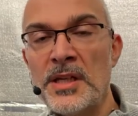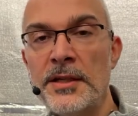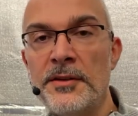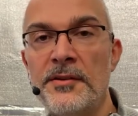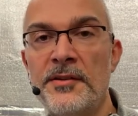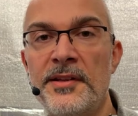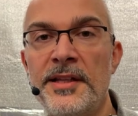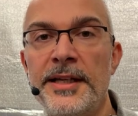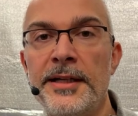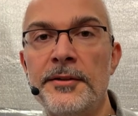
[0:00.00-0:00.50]

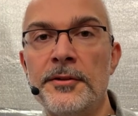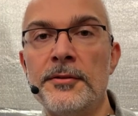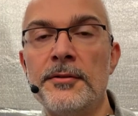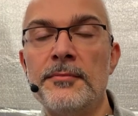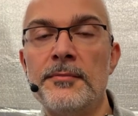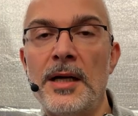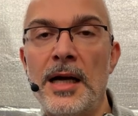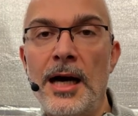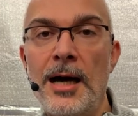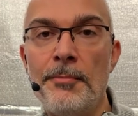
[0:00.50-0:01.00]

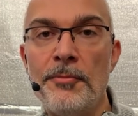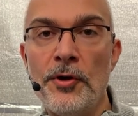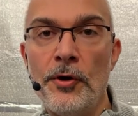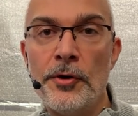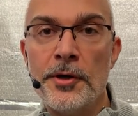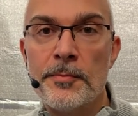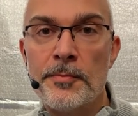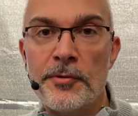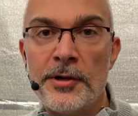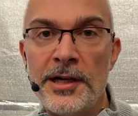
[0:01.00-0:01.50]
Still, I'm
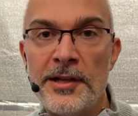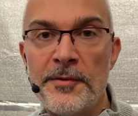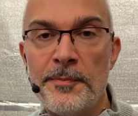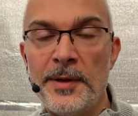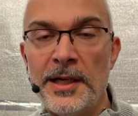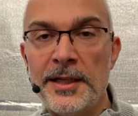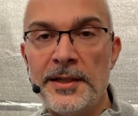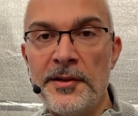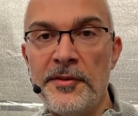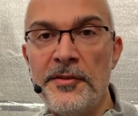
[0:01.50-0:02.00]
not impressed
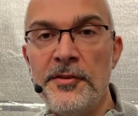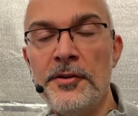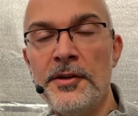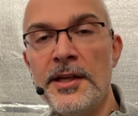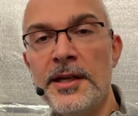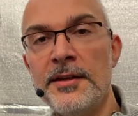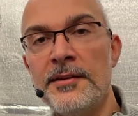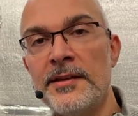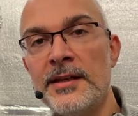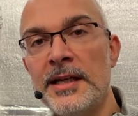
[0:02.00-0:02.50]
by this
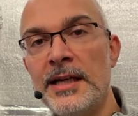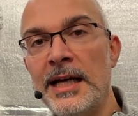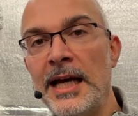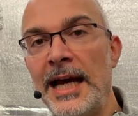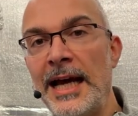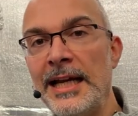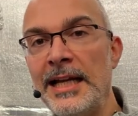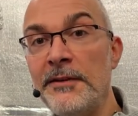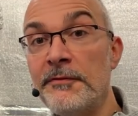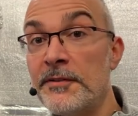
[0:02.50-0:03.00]
unit,
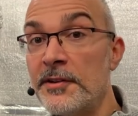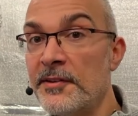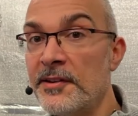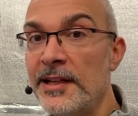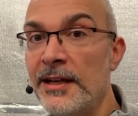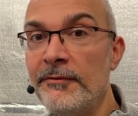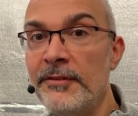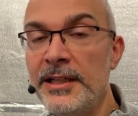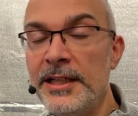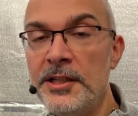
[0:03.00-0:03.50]
and if the
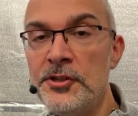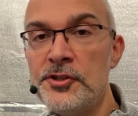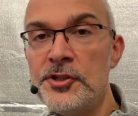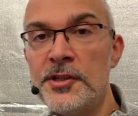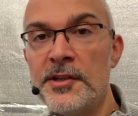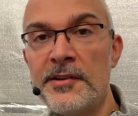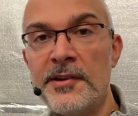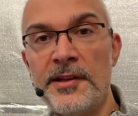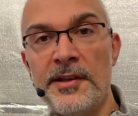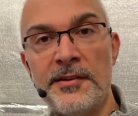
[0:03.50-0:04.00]
7
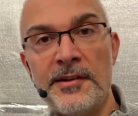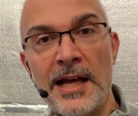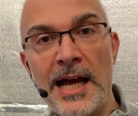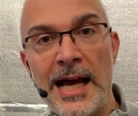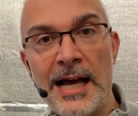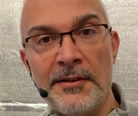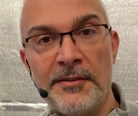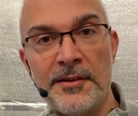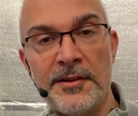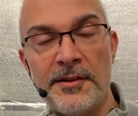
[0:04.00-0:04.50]
inches is,
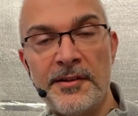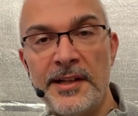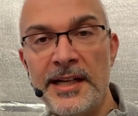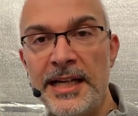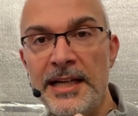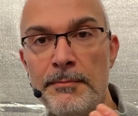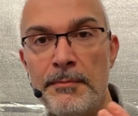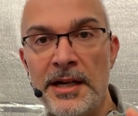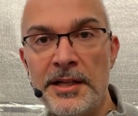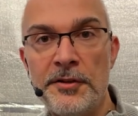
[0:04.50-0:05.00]
has the
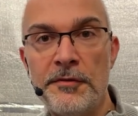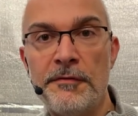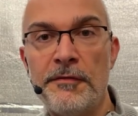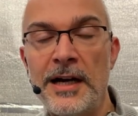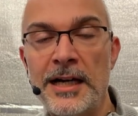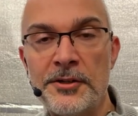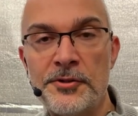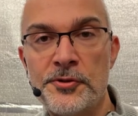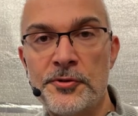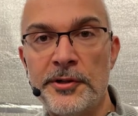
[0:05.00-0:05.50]
same
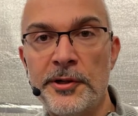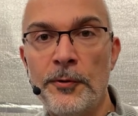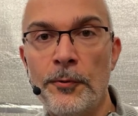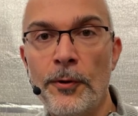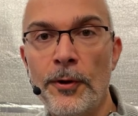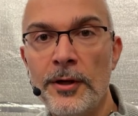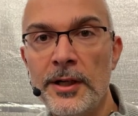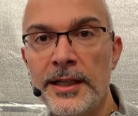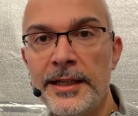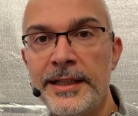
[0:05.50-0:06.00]
manufacturing
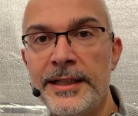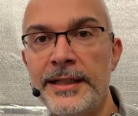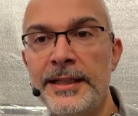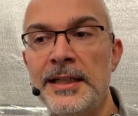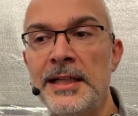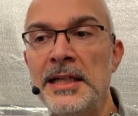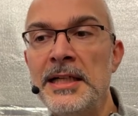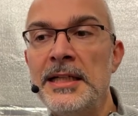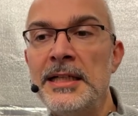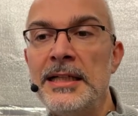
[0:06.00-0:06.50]
quality,